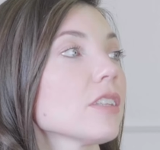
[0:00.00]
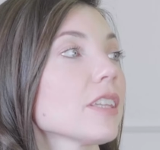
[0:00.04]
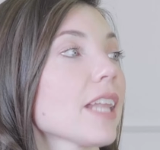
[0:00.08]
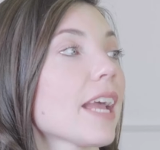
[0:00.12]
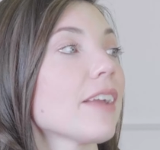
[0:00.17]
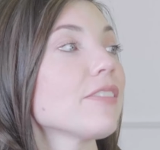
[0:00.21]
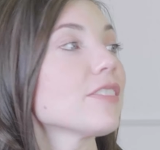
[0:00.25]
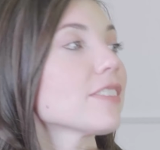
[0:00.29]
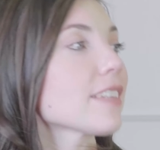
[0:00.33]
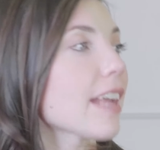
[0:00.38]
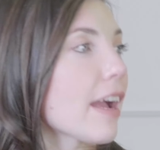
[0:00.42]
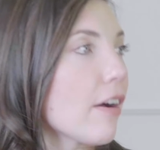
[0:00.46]

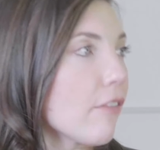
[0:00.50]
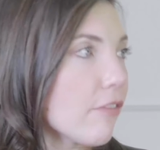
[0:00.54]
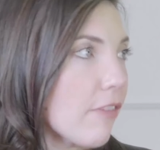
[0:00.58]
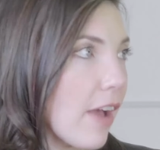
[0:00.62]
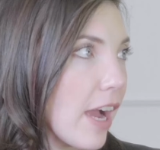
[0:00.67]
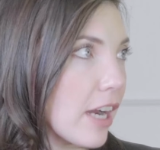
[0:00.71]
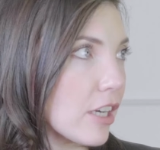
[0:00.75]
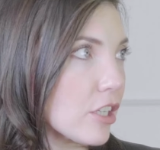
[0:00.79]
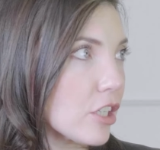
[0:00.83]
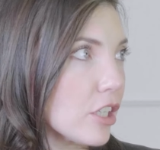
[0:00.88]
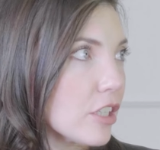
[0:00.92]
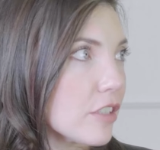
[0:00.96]
lifestyle
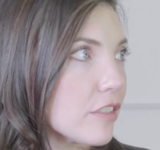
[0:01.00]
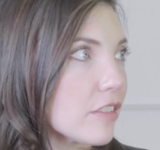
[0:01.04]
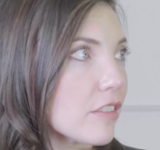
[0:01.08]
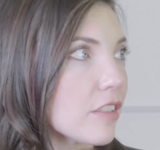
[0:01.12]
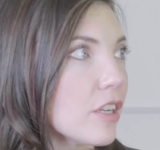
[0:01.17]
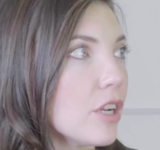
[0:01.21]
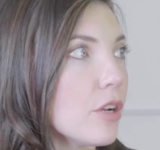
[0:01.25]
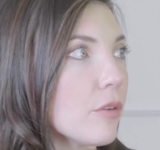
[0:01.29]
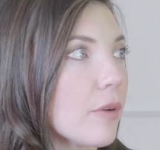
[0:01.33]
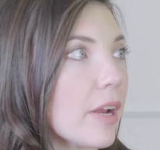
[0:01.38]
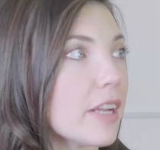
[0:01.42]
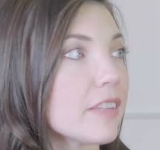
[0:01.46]
factors,
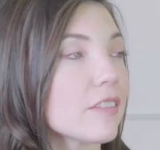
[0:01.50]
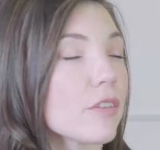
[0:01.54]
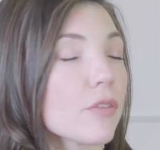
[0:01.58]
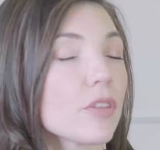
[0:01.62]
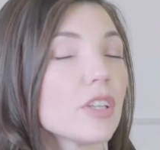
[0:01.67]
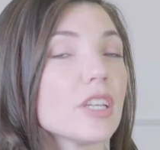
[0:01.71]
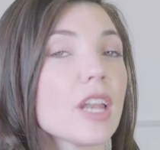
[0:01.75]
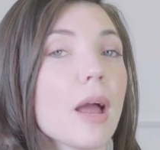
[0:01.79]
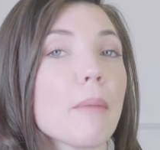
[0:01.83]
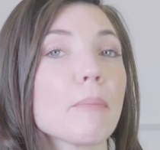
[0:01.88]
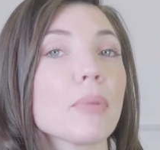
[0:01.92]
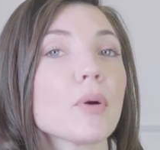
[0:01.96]
right? So the
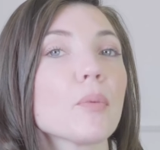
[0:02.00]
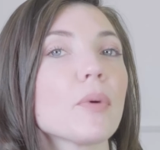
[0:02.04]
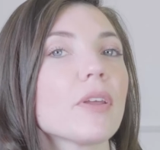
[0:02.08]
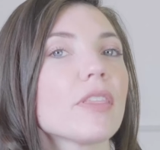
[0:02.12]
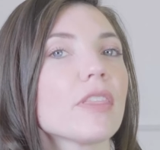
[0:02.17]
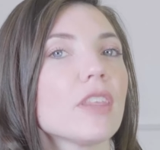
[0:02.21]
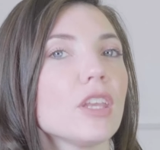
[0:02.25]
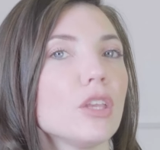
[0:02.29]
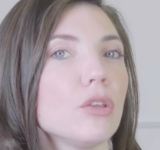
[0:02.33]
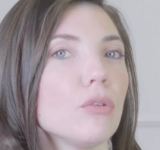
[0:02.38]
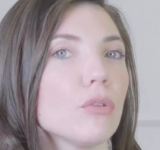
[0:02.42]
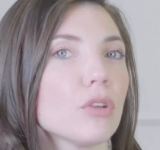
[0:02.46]
number one
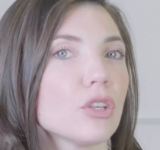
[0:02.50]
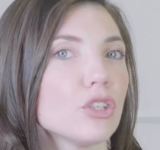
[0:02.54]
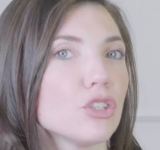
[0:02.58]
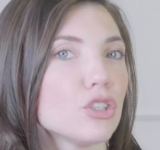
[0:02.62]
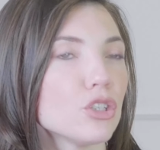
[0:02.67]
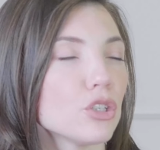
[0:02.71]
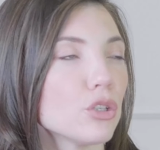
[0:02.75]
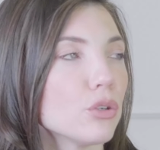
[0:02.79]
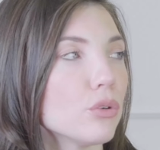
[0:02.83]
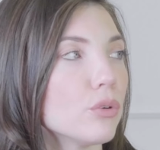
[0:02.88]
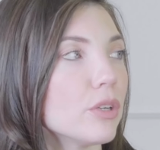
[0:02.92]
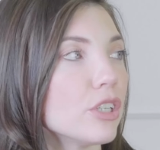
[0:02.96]
thing you can
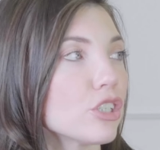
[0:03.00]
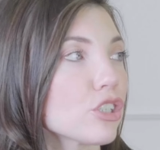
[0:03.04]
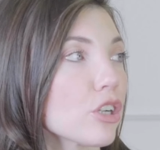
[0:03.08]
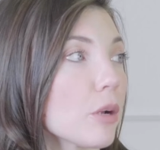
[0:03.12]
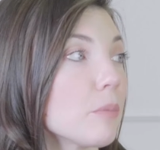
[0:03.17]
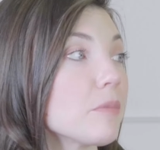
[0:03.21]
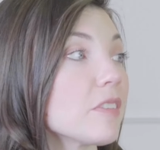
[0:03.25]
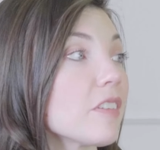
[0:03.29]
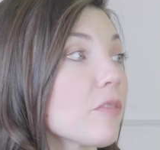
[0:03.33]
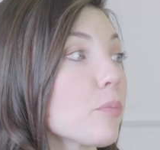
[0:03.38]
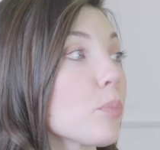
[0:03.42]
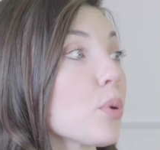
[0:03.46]
do in
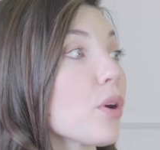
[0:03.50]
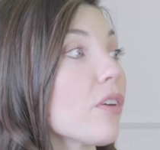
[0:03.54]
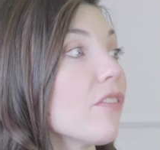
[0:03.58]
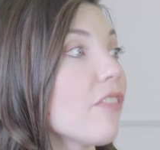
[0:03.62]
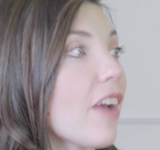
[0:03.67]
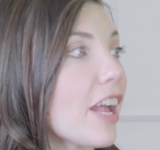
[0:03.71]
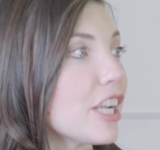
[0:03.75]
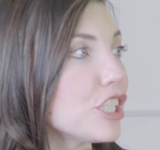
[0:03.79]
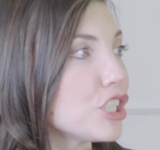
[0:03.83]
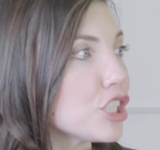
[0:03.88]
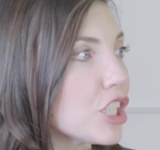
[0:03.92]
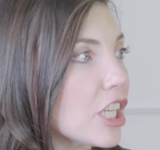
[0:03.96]
terms of
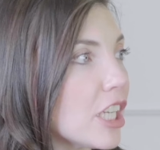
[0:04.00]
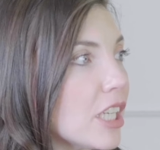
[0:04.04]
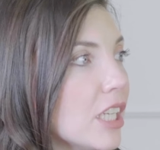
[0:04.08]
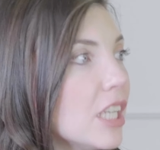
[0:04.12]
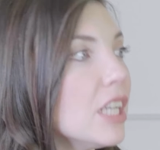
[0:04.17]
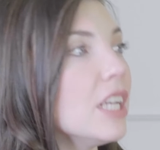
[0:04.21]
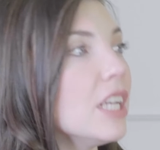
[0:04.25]
prevention